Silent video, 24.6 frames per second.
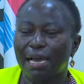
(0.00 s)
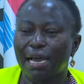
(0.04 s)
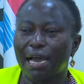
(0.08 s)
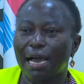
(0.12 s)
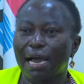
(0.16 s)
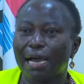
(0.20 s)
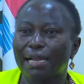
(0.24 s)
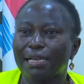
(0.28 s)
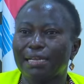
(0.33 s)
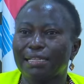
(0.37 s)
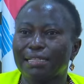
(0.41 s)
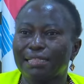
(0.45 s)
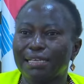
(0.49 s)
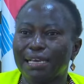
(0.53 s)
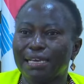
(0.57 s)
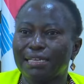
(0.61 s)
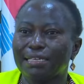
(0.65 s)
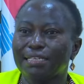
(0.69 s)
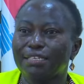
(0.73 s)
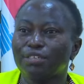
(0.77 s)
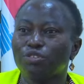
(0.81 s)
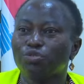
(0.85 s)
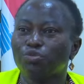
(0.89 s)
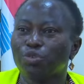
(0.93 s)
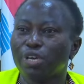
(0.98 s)
and then
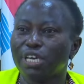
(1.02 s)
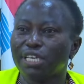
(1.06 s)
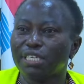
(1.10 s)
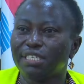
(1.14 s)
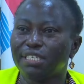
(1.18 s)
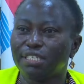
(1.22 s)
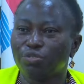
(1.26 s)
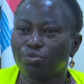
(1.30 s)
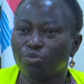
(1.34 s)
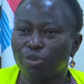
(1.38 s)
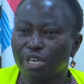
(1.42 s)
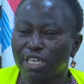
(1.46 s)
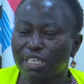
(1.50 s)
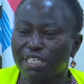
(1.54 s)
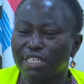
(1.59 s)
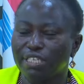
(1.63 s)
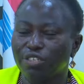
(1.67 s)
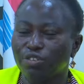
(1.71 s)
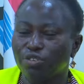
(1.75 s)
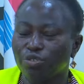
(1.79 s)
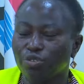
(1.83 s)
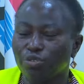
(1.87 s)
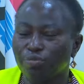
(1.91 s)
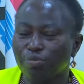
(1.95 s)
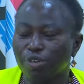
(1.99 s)
in
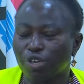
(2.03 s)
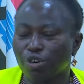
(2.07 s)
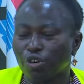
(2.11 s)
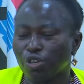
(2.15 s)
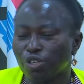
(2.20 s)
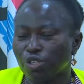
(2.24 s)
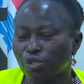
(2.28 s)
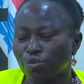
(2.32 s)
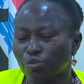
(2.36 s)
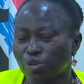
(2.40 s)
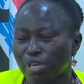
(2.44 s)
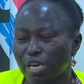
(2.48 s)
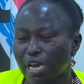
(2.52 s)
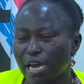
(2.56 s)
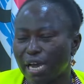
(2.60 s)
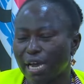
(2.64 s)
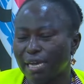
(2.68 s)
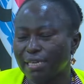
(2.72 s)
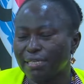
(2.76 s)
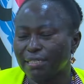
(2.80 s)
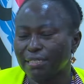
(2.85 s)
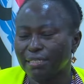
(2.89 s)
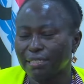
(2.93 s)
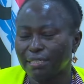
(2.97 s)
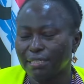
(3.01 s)
2022 because we
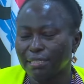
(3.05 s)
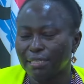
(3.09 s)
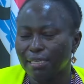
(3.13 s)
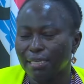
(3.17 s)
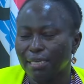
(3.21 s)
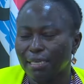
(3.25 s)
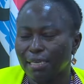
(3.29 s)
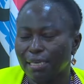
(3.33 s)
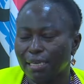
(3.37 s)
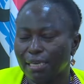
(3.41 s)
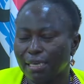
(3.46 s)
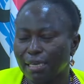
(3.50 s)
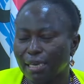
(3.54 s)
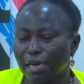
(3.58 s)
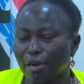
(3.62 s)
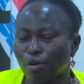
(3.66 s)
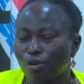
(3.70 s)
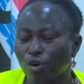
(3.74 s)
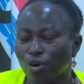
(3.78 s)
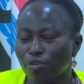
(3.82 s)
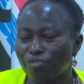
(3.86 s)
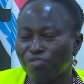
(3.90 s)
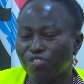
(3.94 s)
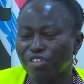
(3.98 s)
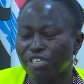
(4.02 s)
had a
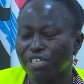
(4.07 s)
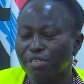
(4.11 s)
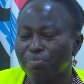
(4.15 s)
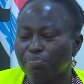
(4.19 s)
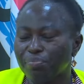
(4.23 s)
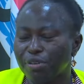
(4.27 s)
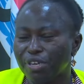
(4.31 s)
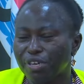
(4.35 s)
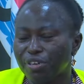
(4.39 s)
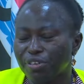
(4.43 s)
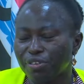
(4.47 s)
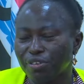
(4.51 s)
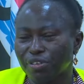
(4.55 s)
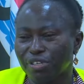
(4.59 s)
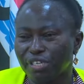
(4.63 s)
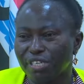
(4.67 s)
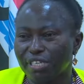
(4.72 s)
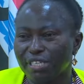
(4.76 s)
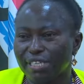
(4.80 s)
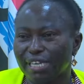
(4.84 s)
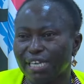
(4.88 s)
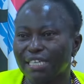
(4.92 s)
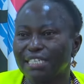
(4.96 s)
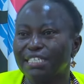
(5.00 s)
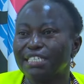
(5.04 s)
COVID
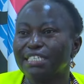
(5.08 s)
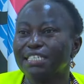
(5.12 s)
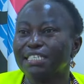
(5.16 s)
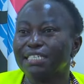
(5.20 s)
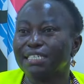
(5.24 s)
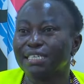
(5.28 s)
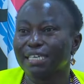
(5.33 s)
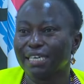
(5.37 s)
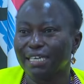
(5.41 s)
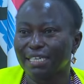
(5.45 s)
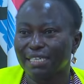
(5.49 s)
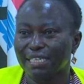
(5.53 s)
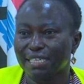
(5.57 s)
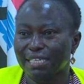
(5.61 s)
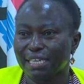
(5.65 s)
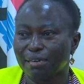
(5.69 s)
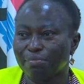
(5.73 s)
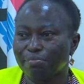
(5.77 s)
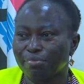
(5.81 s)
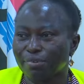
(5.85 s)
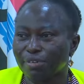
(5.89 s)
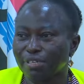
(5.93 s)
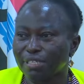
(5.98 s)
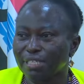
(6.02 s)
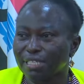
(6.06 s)
period that delayed the
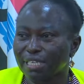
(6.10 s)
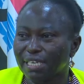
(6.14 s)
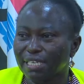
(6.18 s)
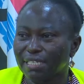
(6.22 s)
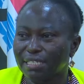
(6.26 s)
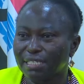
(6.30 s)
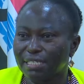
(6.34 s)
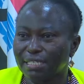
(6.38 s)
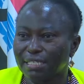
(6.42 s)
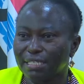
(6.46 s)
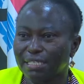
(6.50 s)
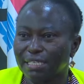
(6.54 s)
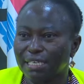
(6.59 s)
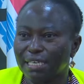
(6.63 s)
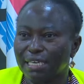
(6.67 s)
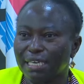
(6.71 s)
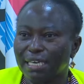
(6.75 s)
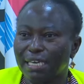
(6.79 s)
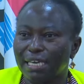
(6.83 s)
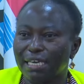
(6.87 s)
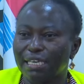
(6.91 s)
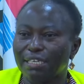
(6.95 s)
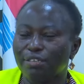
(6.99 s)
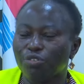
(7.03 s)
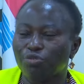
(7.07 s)
process.
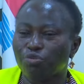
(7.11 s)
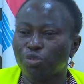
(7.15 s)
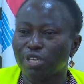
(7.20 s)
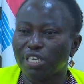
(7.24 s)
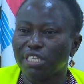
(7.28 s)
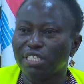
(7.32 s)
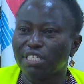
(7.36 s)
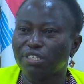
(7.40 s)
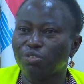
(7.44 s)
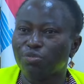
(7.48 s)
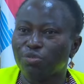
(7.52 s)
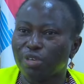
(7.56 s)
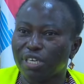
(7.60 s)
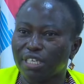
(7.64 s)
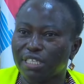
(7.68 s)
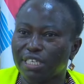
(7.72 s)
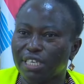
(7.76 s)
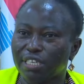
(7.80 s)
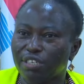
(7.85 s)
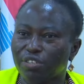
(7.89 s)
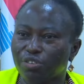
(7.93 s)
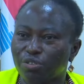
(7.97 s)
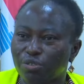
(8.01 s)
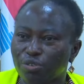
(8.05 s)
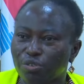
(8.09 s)
In
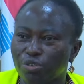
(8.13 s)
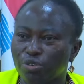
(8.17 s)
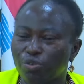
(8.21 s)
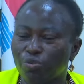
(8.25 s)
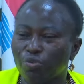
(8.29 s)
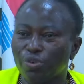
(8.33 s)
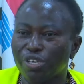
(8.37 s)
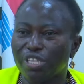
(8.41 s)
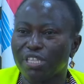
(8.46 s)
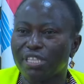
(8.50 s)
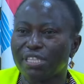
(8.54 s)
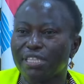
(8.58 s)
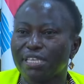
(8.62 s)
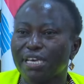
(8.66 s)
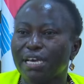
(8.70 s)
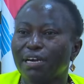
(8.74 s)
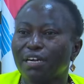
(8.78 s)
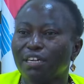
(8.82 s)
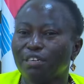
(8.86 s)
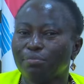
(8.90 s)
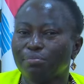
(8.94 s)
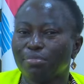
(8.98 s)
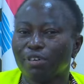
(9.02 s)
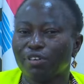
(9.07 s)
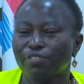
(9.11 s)
2022, with the
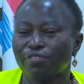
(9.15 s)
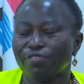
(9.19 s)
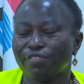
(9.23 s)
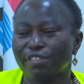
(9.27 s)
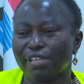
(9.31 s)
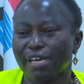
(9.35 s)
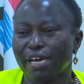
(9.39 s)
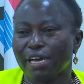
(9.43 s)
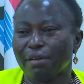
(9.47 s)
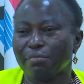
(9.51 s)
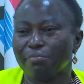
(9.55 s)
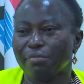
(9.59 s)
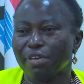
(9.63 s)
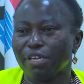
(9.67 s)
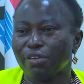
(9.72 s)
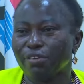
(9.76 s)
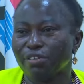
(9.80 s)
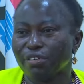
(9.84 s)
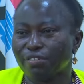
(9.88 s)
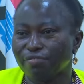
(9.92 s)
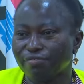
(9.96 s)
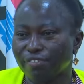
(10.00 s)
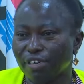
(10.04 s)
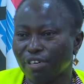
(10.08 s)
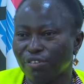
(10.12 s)
help of the
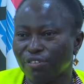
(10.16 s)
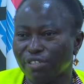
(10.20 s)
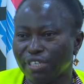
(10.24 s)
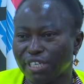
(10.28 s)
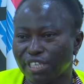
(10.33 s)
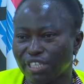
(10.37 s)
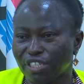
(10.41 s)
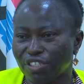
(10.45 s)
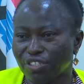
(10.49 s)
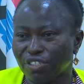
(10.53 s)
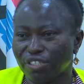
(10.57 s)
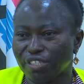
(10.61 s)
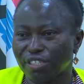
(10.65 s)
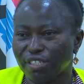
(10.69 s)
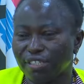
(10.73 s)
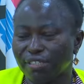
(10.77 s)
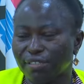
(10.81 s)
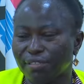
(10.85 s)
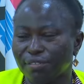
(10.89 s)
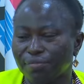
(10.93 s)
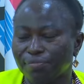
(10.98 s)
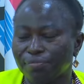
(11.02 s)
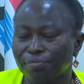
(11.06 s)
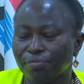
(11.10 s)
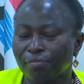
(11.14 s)
Mellon Foundation,
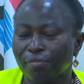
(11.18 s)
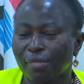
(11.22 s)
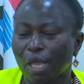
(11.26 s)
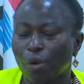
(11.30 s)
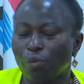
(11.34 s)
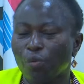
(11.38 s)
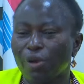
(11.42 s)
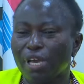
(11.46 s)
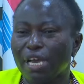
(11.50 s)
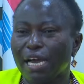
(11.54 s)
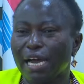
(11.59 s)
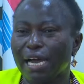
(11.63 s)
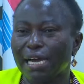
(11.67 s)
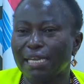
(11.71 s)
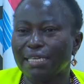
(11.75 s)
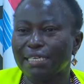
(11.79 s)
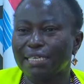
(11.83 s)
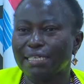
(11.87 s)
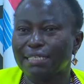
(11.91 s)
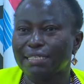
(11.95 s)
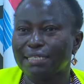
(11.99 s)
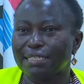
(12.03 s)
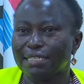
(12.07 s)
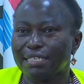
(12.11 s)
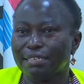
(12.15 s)
we had
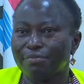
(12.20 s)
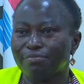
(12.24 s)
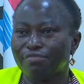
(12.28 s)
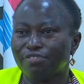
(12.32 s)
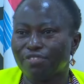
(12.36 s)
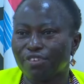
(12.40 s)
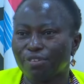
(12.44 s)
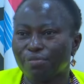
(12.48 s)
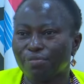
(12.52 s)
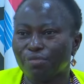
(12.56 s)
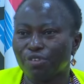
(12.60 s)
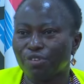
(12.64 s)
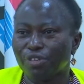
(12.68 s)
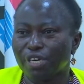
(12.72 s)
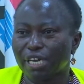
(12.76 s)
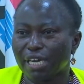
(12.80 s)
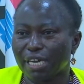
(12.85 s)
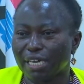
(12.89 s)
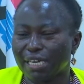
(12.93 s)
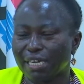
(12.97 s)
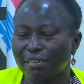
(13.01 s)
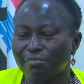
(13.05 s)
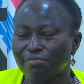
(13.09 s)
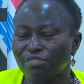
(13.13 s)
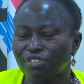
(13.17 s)
a team from
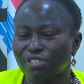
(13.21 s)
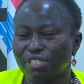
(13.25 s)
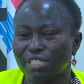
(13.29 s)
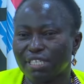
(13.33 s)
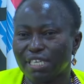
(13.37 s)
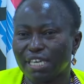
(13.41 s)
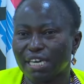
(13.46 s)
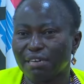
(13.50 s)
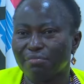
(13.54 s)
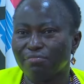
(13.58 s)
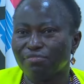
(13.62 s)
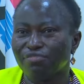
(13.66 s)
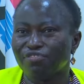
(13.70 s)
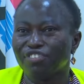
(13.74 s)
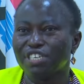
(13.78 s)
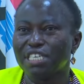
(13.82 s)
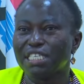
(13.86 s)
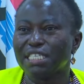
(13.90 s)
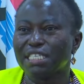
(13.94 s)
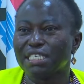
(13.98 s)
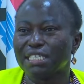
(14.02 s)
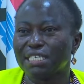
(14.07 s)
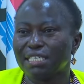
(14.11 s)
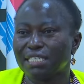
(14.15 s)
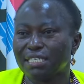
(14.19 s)
Uganda Museum
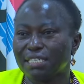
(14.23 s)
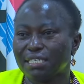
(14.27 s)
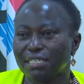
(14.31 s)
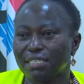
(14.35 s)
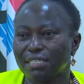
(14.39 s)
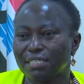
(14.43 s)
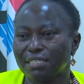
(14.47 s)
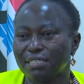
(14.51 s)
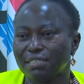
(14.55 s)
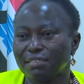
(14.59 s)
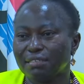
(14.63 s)
visit